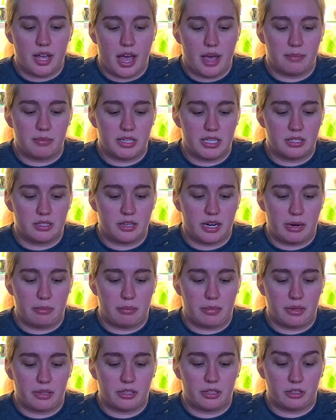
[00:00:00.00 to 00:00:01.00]
these are
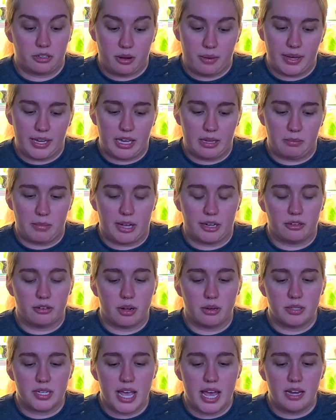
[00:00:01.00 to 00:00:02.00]
growing in my grow
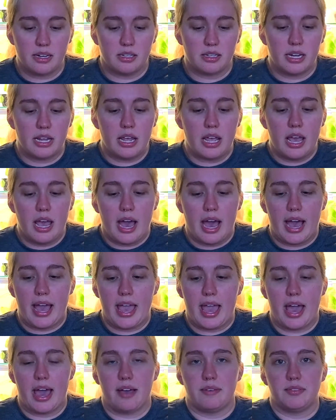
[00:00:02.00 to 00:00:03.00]
tent. I
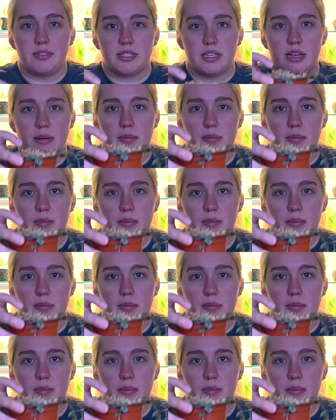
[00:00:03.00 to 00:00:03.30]
have some